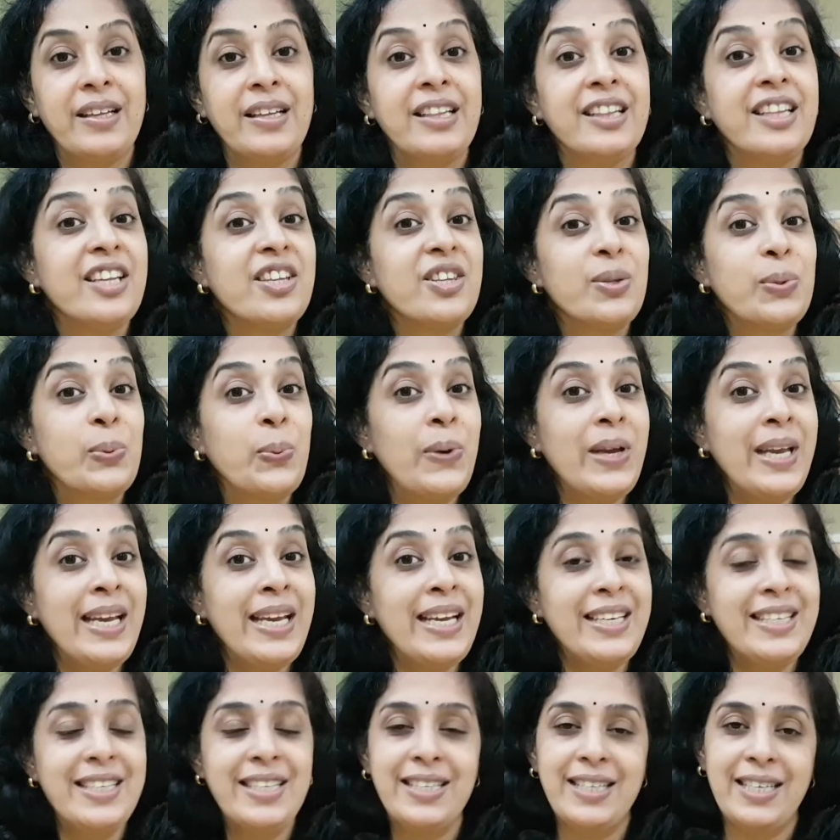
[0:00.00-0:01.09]
The
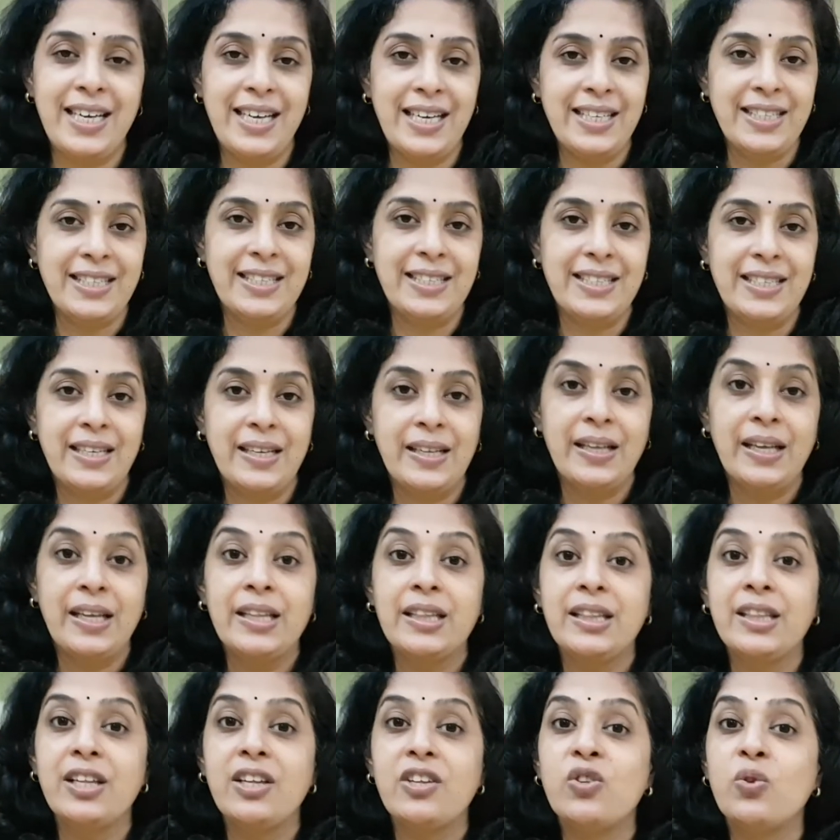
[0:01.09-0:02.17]
sweet taste.
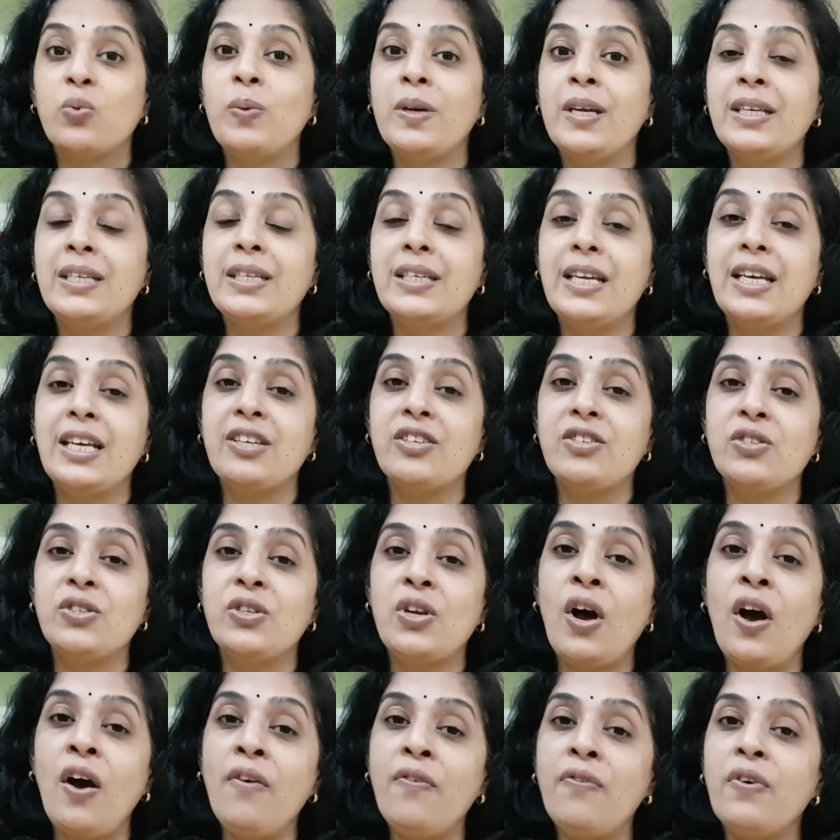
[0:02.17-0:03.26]
The sweet taste
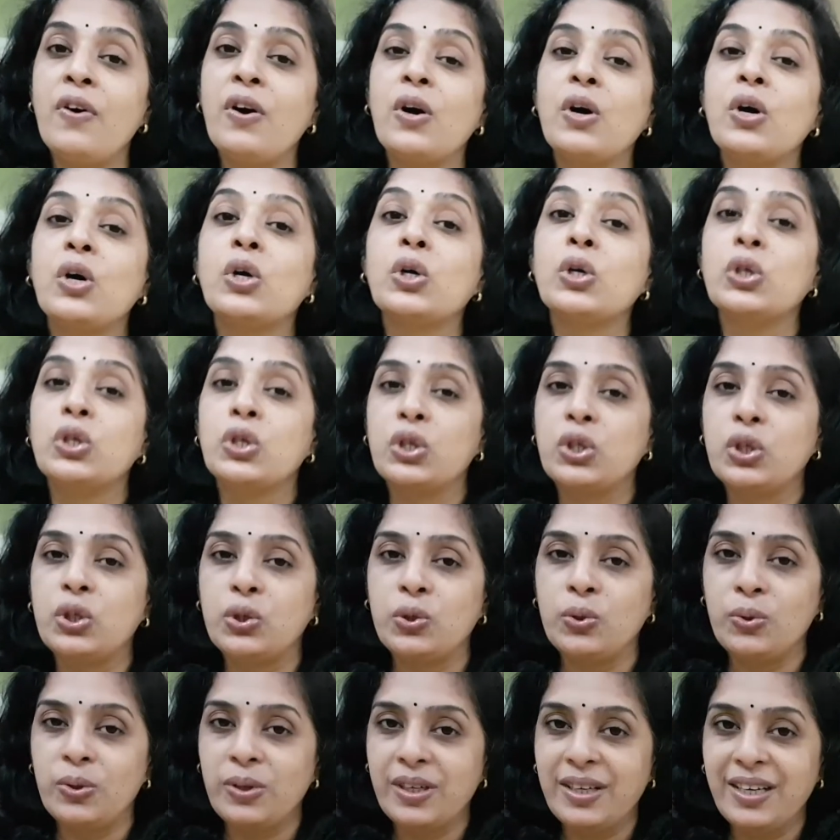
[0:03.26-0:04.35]
of
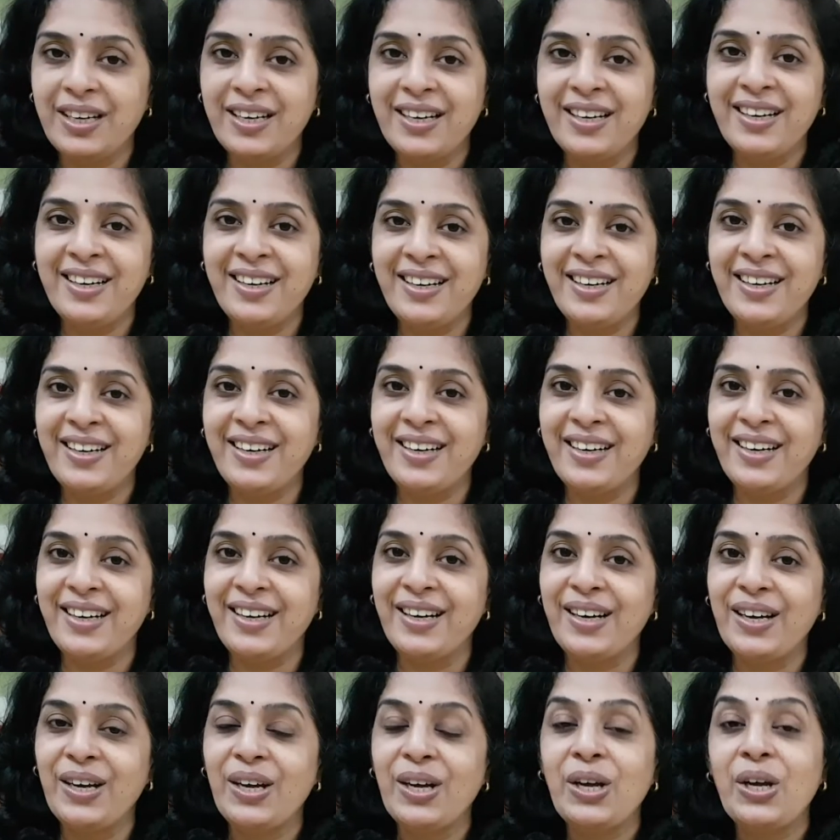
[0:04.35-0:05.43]
sugar.
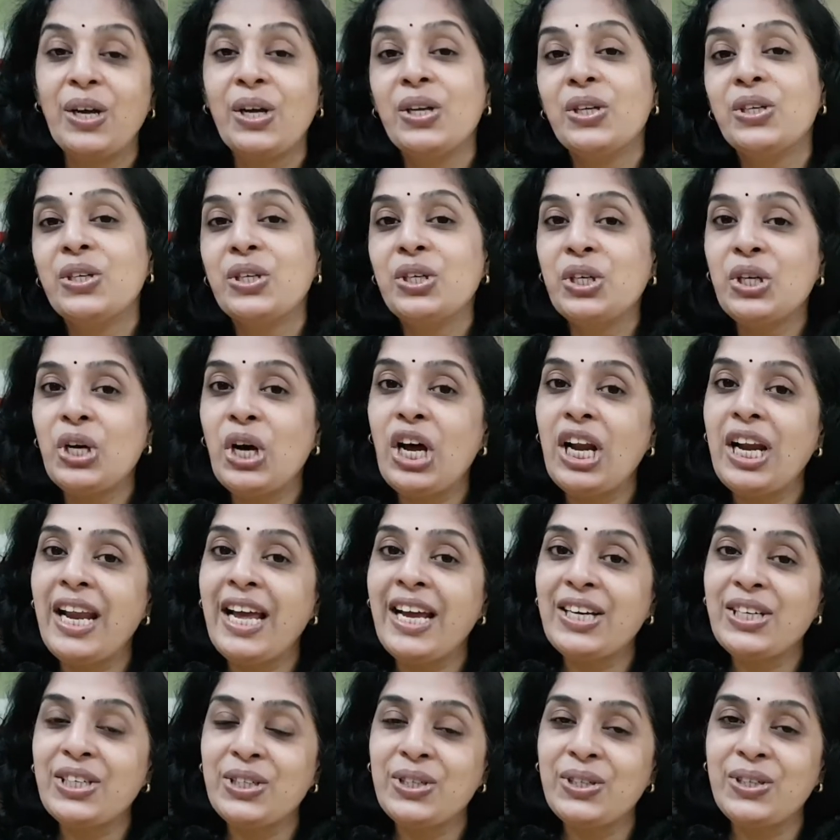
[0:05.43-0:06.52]
Do you all
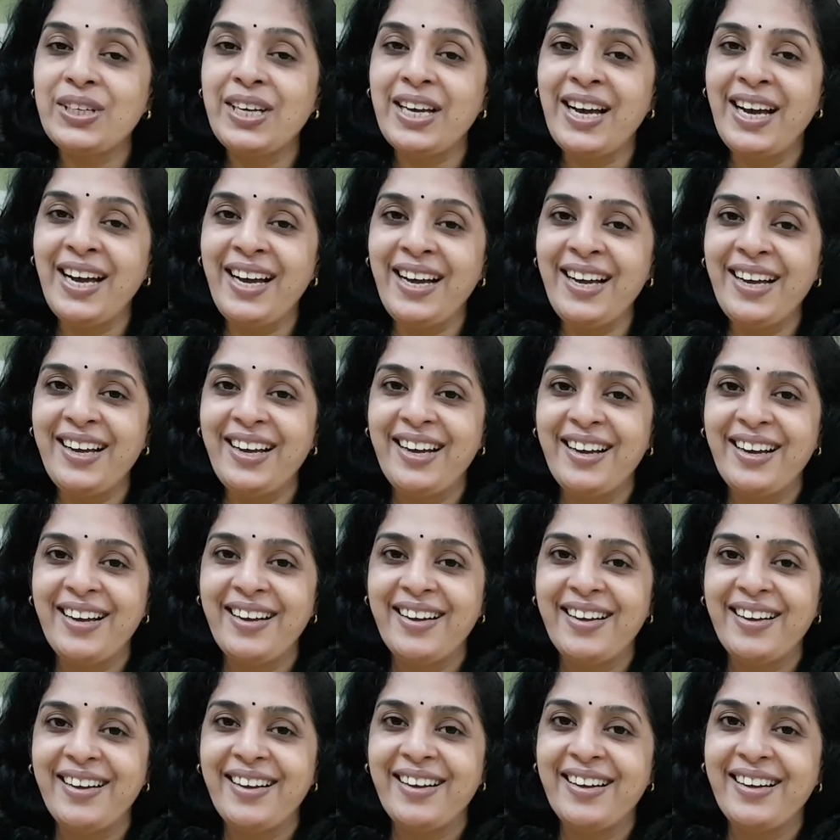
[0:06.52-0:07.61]
like sugar?
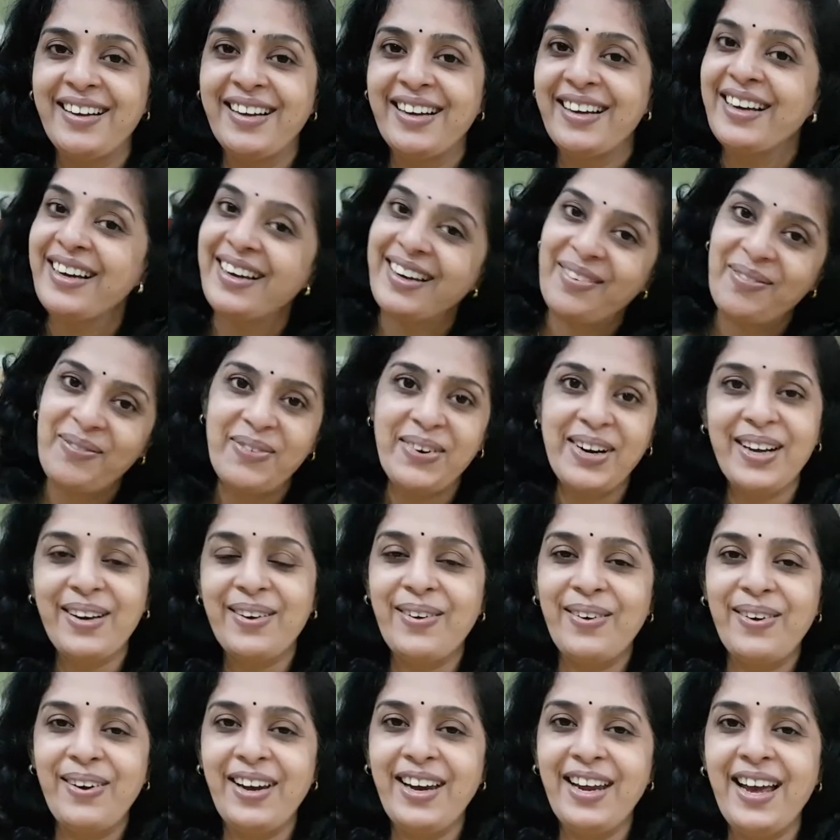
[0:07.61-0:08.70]

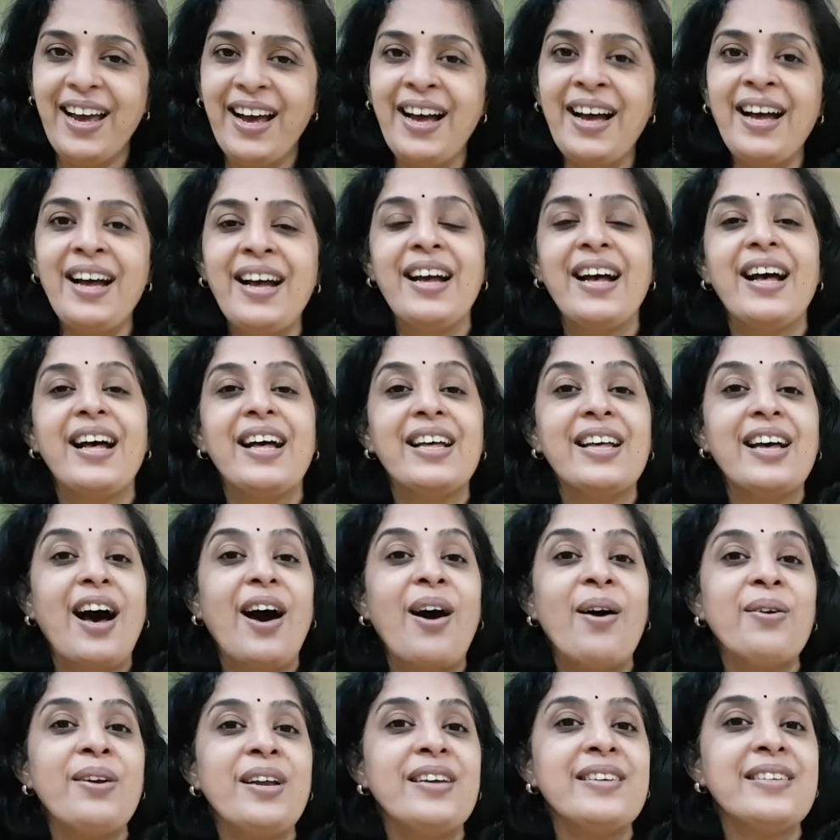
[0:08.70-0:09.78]
Pidikollaya?
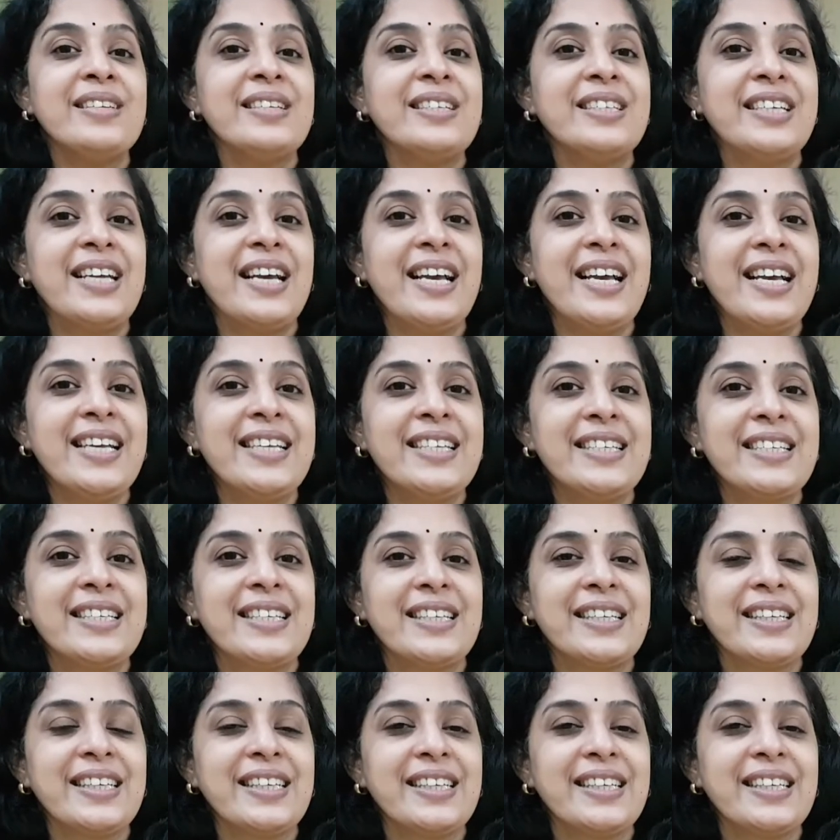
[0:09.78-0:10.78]
How does it taste?